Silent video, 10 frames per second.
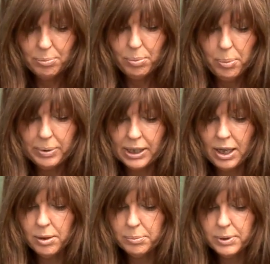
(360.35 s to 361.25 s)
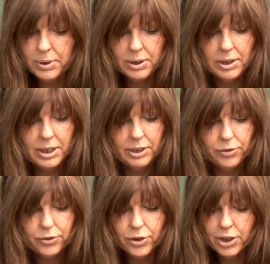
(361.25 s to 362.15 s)
popping up,
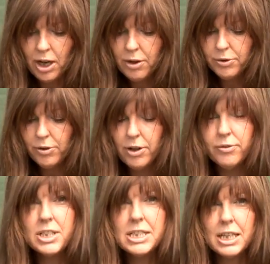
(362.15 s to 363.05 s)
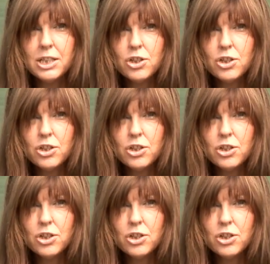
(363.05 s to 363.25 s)
if you've got a cover over the seed